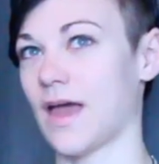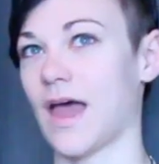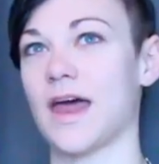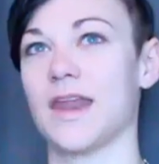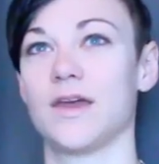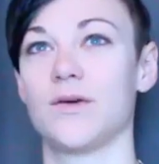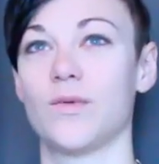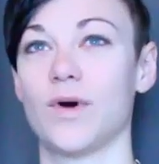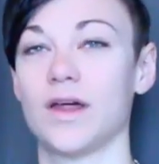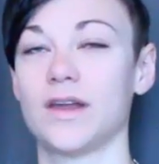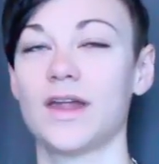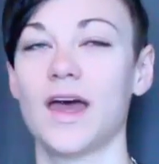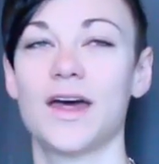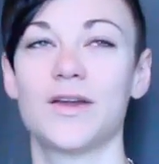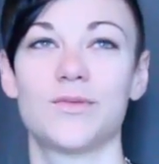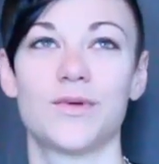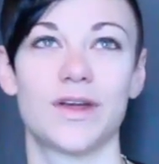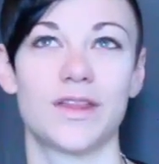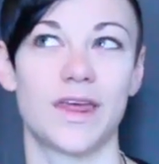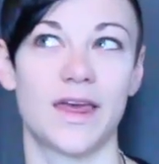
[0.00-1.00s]
anyone
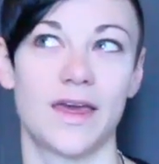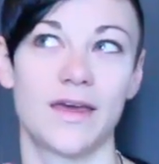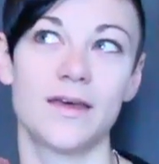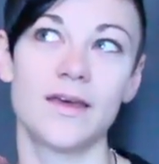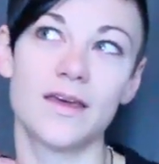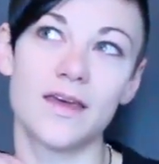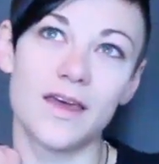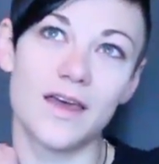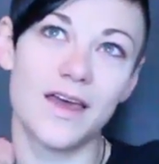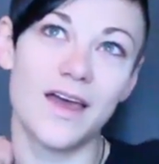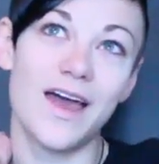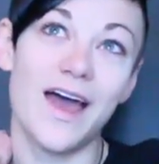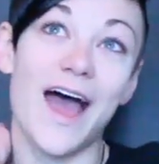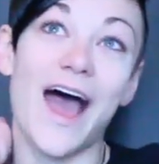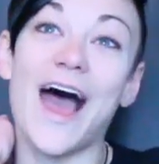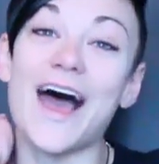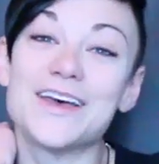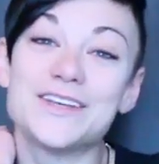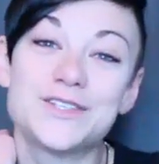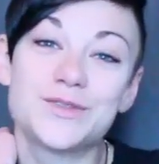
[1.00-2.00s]

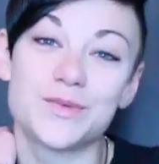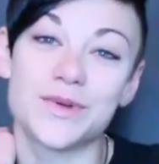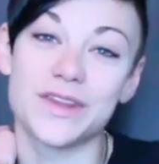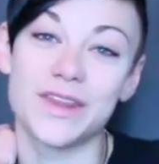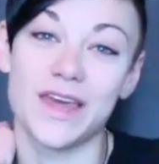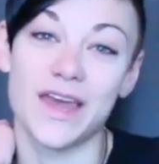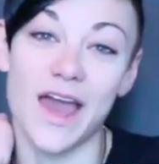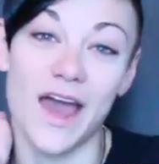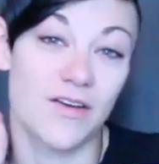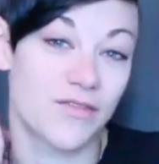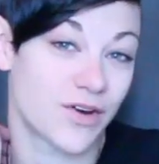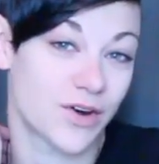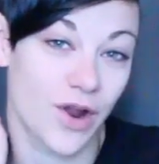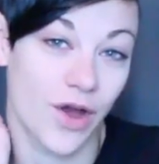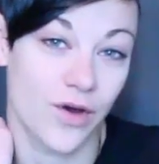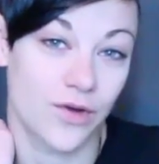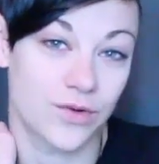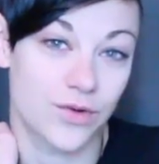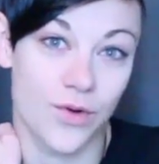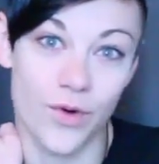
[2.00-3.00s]
has really ever
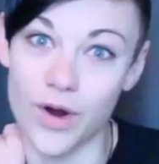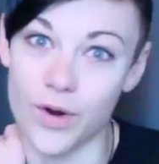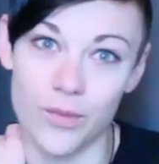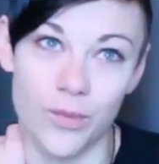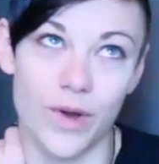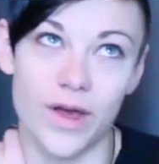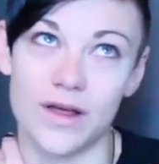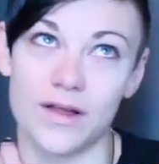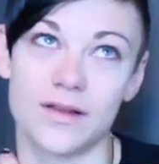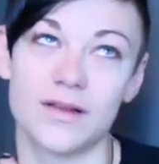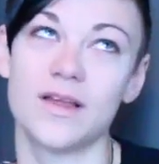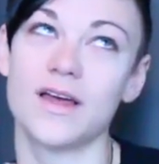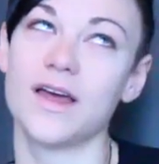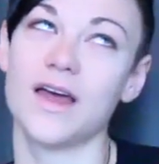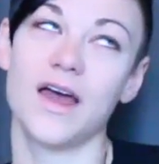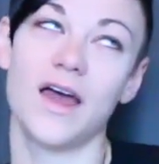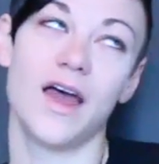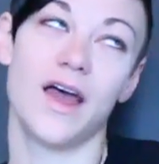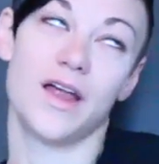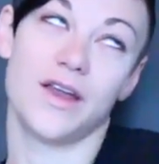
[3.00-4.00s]
known, nor will
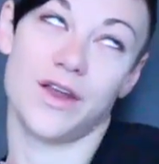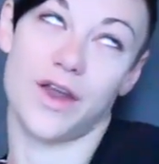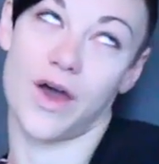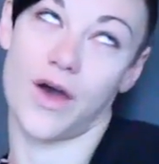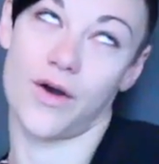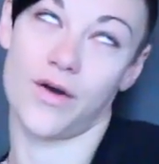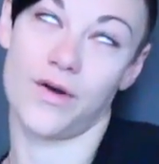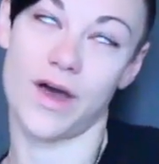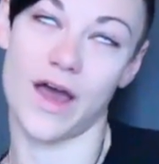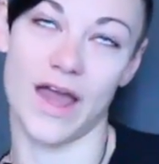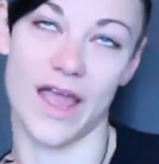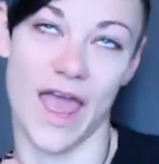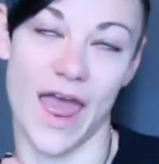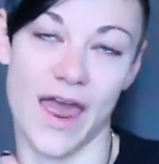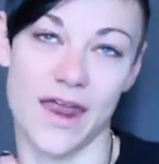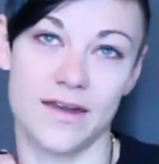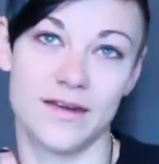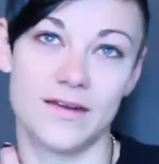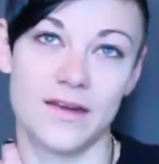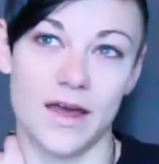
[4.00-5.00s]
know
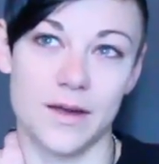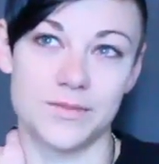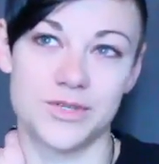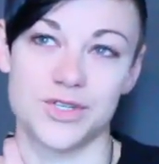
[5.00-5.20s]
again, I'm